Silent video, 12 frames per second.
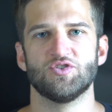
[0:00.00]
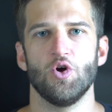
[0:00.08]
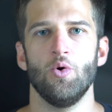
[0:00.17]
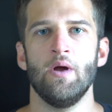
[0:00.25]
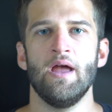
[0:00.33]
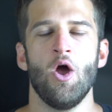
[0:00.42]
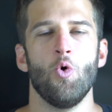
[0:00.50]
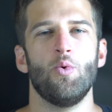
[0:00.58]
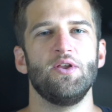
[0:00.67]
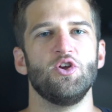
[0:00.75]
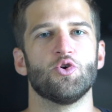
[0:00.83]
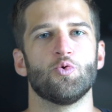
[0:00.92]
So
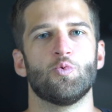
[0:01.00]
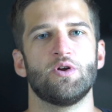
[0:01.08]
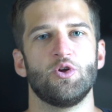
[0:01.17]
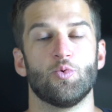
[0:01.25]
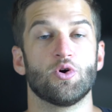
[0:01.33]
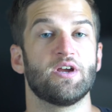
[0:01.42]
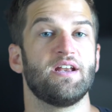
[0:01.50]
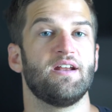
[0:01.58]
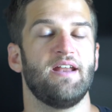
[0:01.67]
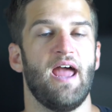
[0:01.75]
when you're when you're working on an